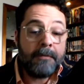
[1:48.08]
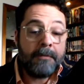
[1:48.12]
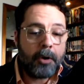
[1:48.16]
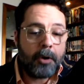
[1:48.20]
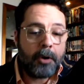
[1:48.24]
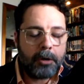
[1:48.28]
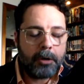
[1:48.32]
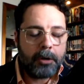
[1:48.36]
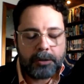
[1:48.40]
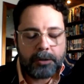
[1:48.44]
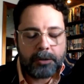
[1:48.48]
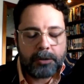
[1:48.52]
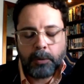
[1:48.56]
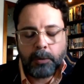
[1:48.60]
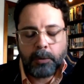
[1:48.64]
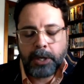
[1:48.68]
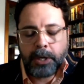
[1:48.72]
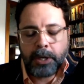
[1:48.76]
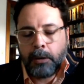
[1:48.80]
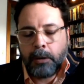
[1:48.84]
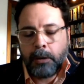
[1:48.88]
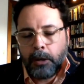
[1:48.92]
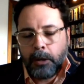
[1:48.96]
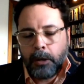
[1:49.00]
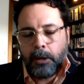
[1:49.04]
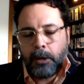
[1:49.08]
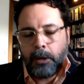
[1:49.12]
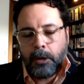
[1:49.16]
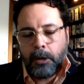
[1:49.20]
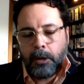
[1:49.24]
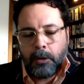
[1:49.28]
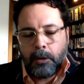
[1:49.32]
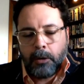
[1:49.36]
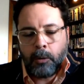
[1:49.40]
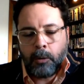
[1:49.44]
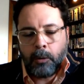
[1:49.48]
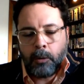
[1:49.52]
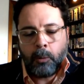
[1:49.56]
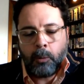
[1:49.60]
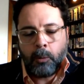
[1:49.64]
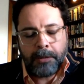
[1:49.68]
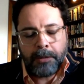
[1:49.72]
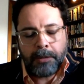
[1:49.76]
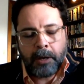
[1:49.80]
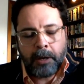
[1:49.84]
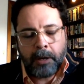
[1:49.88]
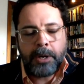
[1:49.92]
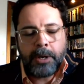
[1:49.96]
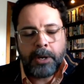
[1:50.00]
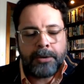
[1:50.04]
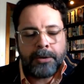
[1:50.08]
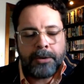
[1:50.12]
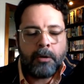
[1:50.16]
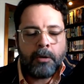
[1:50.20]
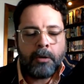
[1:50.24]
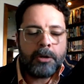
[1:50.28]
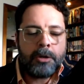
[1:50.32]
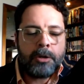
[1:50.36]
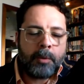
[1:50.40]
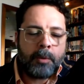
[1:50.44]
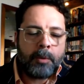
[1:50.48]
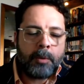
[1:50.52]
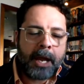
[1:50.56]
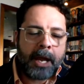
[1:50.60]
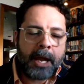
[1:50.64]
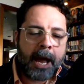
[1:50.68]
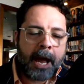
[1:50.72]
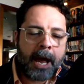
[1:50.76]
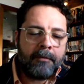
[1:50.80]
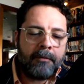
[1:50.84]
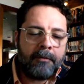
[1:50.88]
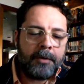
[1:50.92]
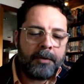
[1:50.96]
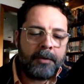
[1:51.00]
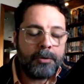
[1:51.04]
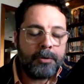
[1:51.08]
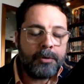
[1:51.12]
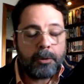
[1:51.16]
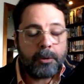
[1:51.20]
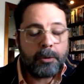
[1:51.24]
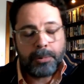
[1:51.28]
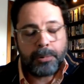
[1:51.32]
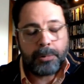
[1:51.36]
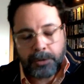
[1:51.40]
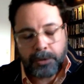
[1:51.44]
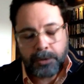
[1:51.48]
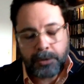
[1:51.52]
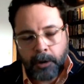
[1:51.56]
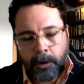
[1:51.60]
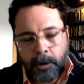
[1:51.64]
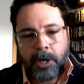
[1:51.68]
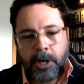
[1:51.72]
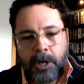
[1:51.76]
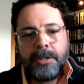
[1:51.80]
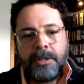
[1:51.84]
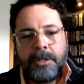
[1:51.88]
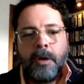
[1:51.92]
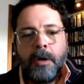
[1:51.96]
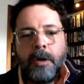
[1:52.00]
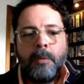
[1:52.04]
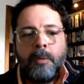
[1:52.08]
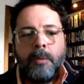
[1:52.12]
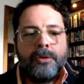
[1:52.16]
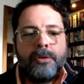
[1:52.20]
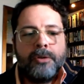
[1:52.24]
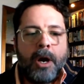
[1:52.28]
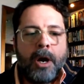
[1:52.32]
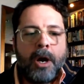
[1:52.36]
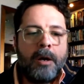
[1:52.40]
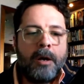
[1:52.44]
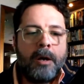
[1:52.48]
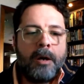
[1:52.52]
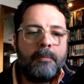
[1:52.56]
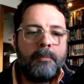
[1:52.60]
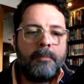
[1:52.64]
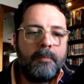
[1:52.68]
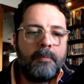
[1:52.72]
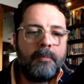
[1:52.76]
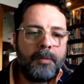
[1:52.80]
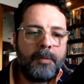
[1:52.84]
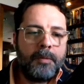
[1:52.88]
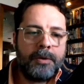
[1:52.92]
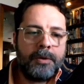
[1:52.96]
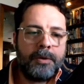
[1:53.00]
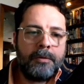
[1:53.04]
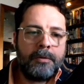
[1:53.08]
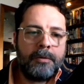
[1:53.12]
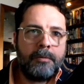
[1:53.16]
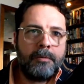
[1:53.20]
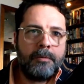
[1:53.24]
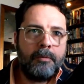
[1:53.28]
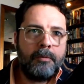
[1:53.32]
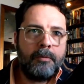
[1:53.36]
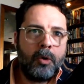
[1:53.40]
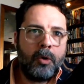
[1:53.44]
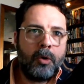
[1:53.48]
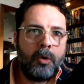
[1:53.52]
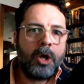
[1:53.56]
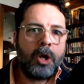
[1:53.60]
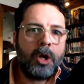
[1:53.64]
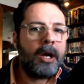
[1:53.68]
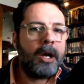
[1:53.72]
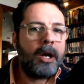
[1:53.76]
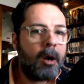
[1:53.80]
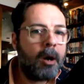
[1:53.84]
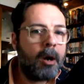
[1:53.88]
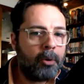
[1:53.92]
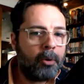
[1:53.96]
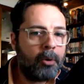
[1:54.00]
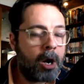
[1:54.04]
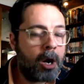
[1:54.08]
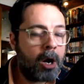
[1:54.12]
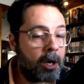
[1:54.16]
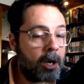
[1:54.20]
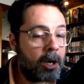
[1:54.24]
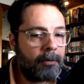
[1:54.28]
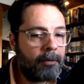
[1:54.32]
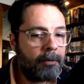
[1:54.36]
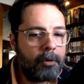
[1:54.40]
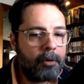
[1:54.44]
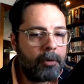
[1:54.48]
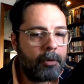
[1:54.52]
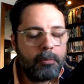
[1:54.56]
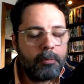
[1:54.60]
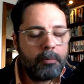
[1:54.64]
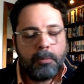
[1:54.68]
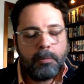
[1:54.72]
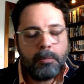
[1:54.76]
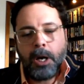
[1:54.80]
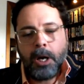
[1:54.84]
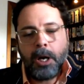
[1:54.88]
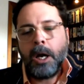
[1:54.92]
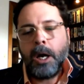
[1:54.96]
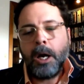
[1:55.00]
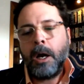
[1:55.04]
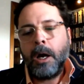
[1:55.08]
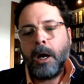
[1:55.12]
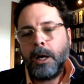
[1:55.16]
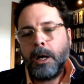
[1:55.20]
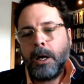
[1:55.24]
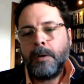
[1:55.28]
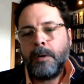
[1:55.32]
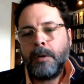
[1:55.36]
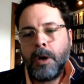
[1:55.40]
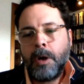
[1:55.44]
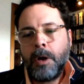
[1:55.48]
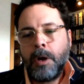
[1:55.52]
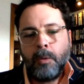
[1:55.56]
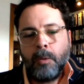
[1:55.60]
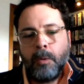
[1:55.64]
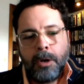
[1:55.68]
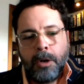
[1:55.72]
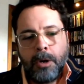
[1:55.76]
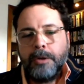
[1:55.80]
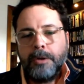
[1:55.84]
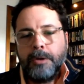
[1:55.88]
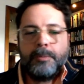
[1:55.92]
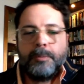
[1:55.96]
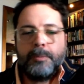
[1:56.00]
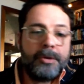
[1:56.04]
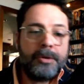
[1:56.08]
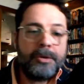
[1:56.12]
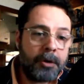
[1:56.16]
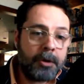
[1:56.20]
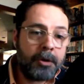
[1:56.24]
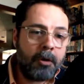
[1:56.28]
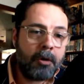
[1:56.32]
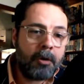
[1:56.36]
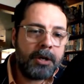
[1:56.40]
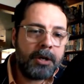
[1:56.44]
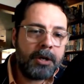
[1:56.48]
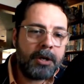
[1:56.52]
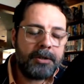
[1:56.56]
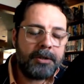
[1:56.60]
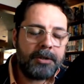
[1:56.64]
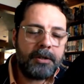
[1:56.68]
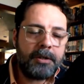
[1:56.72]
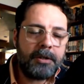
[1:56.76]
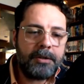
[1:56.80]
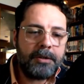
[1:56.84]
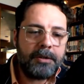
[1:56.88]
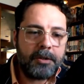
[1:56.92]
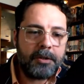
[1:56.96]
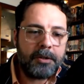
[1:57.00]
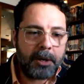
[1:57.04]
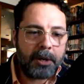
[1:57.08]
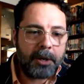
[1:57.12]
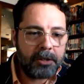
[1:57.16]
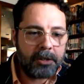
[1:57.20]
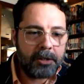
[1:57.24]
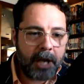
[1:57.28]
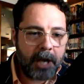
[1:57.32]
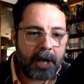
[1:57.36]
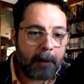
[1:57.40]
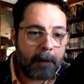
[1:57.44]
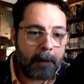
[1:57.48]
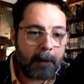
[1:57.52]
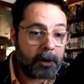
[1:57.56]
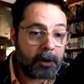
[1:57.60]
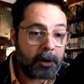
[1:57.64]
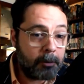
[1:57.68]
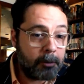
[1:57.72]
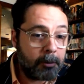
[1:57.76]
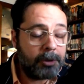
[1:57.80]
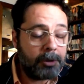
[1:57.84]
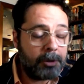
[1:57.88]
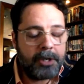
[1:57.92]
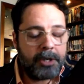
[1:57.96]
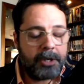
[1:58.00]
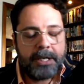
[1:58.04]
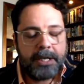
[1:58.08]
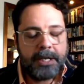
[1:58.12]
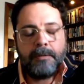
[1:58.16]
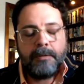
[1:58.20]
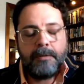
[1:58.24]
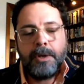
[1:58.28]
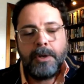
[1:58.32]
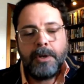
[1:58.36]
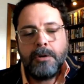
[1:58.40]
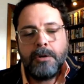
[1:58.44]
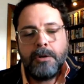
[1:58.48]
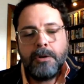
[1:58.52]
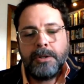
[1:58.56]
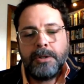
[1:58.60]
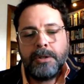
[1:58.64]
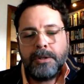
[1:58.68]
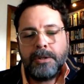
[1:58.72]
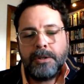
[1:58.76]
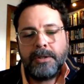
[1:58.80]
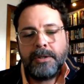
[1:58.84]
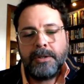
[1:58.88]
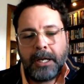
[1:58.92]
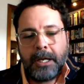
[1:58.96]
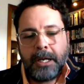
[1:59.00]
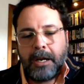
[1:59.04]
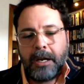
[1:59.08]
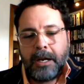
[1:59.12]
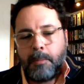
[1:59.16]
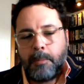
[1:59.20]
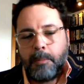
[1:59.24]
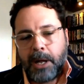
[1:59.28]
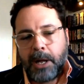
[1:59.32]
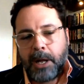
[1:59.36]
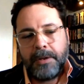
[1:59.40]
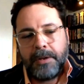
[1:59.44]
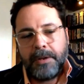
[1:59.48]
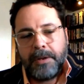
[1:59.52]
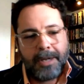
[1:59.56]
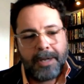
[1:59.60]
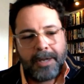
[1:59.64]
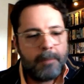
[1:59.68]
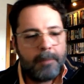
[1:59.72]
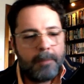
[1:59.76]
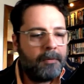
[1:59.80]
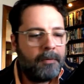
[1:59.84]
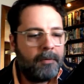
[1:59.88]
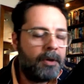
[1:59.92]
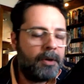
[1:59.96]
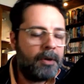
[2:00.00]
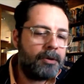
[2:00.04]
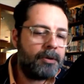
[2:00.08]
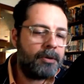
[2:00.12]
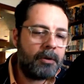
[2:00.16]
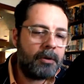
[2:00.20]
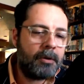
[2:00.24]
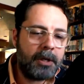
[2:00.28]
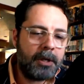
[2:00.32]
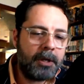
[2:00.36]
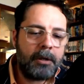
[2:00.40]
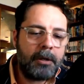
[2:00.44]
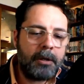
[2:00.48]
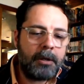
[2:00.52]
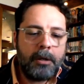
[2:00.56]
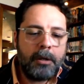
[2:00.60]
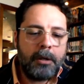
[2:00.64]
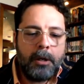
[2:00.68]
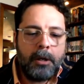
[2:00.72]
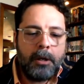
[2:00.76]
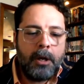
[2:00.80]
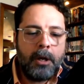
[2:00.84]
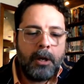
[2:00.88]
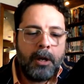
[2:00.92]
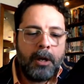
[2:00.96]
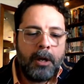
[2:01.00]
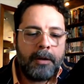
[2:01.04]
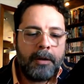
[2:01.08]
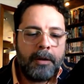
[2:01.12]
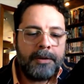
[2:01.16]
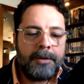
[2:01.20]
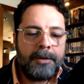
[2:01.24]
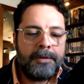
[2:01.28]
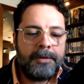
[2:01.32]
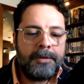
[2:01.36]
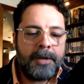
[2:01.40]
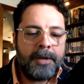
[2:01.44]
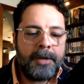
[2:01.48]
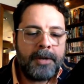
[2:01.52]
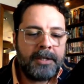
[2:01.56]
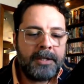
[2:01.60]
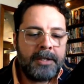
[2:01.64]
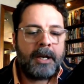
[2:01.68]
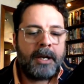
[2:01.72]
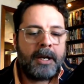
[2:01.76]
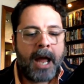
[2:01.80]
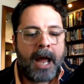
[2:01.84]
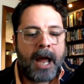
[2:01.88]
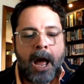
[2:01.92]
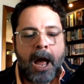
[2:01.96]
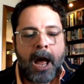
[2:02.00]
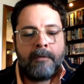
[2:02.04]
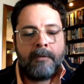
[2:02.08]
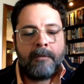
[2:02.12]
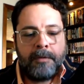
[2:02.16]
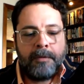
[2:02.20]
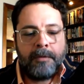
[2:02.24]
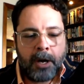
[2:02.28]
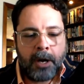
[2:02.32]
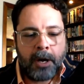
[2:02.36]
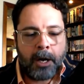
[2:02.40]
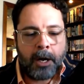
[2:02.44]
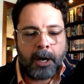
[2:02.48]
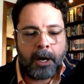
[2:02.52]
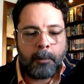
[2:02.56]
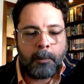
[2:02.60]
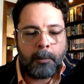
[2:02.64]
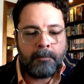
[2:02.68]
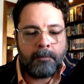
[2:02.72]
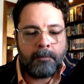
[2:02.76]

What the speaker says: in focus. One thing we do is we have user personas that we try to look at our product through. And one of those personas that's especially applicable to ease of use is thinking about the type of user that doesn't have